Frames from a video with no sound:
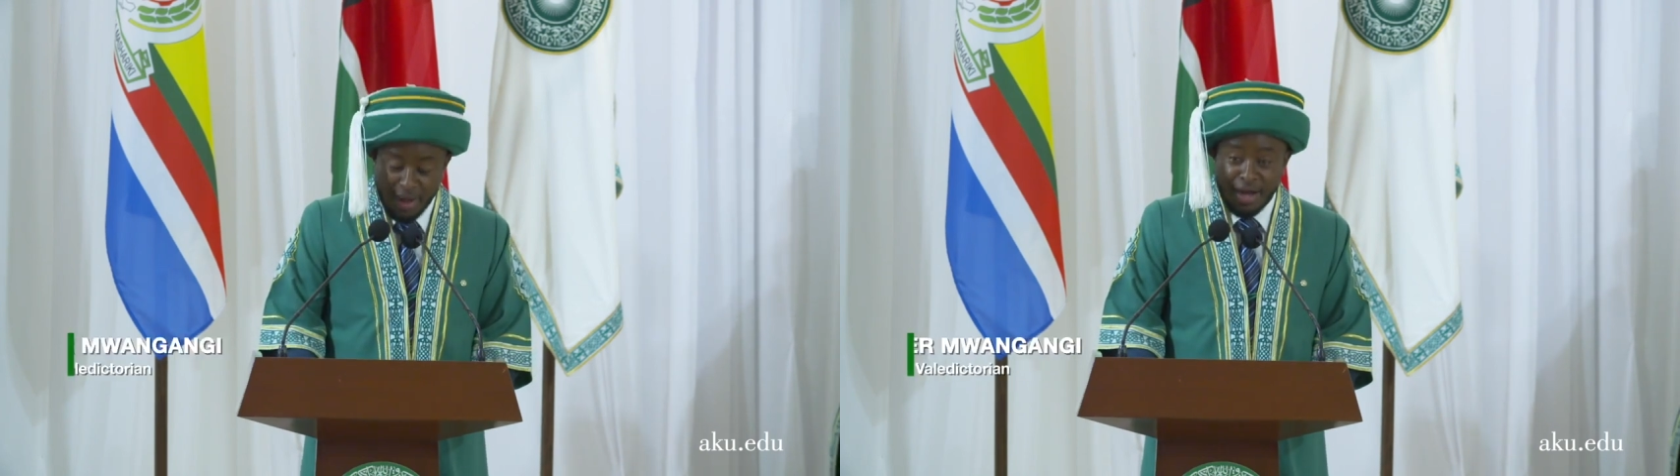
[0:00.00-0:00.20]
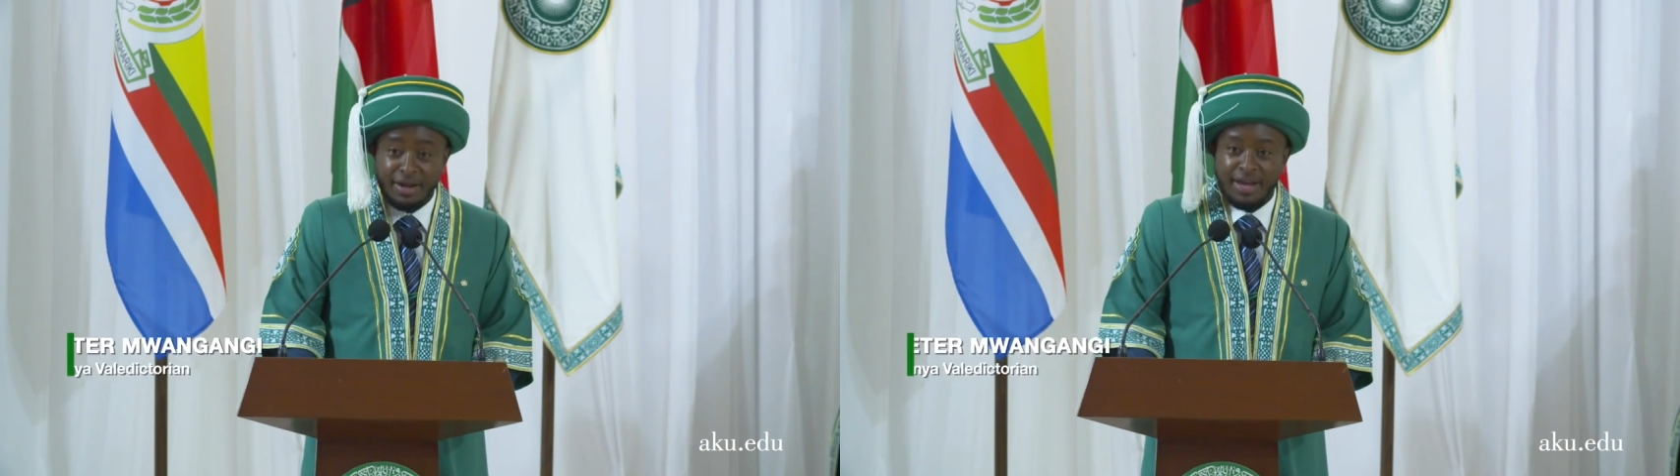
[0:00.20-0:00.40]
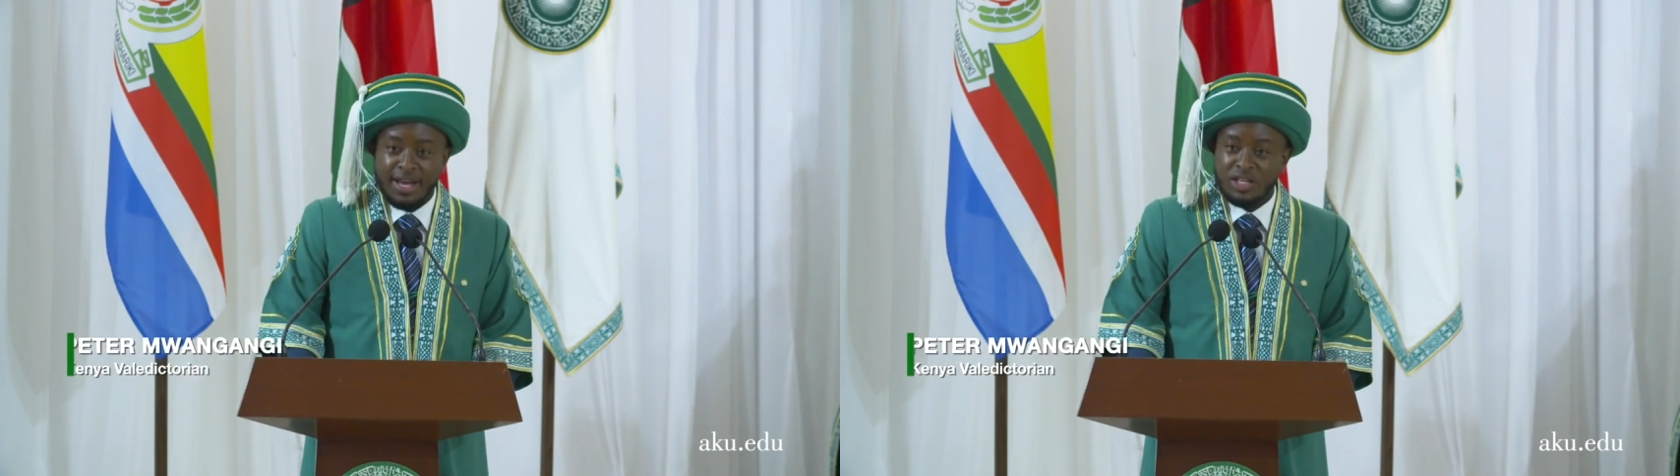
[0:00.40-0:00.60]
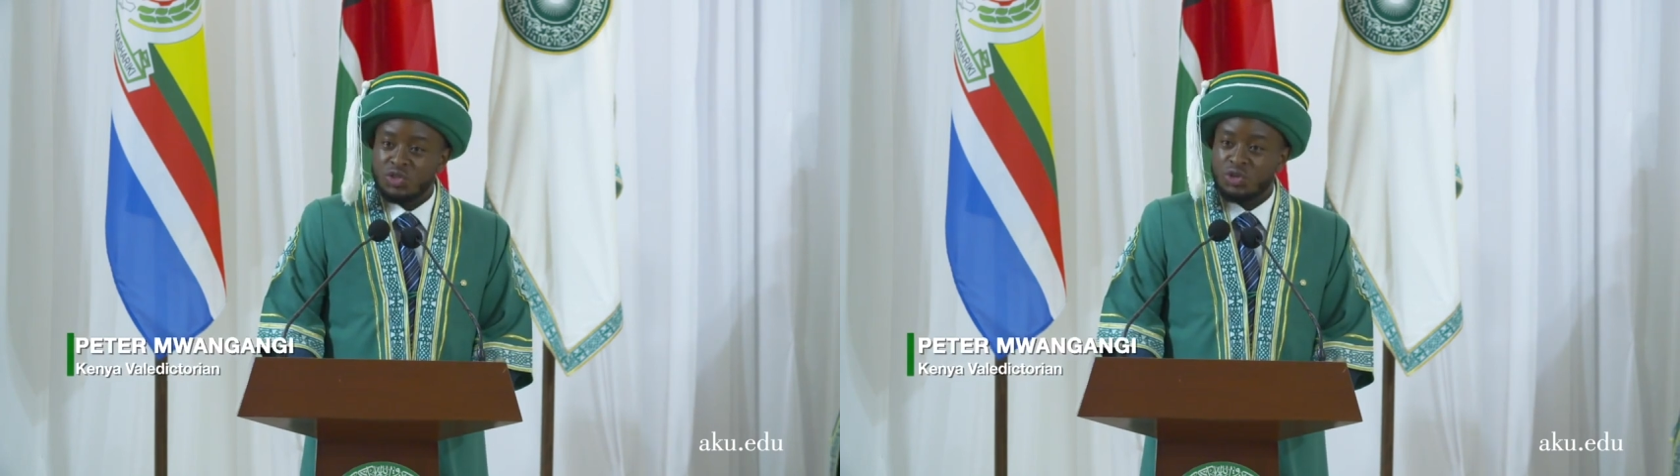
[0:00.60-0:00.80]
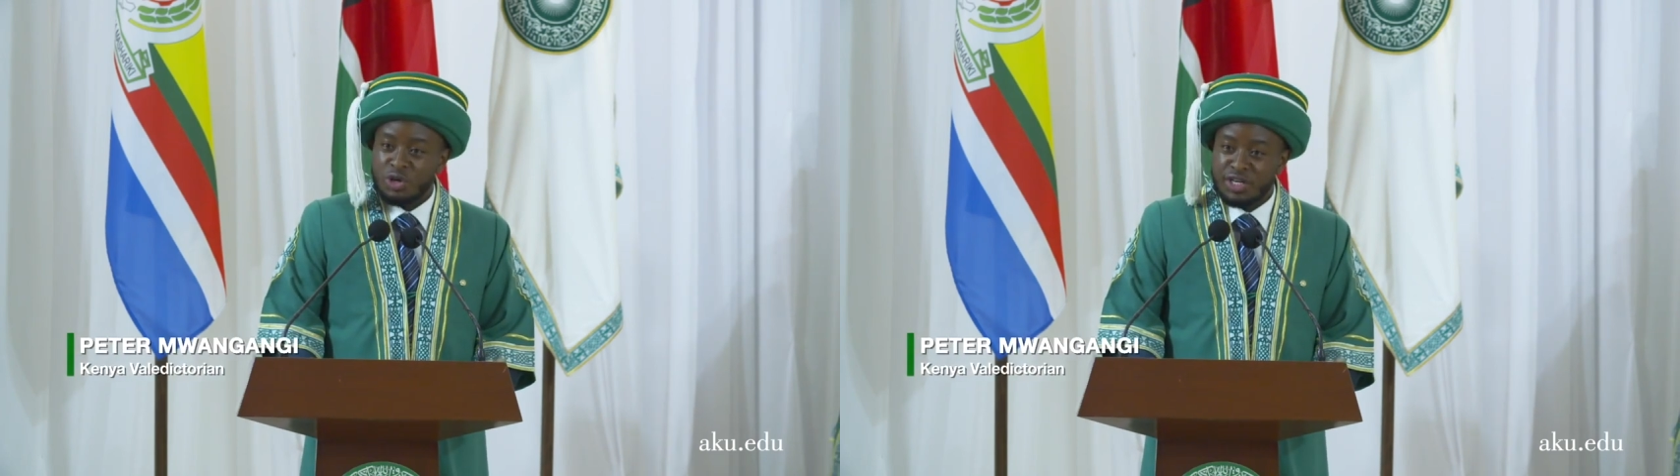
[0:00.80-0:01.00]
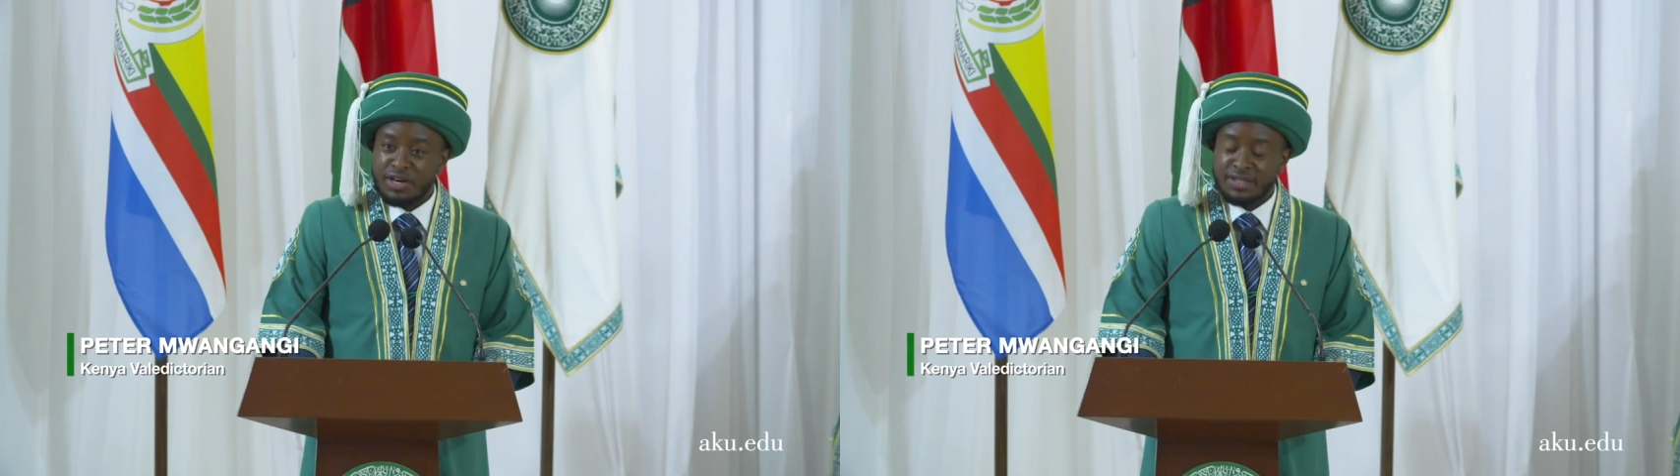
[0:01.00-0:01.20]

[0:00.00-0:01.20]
under extraordinary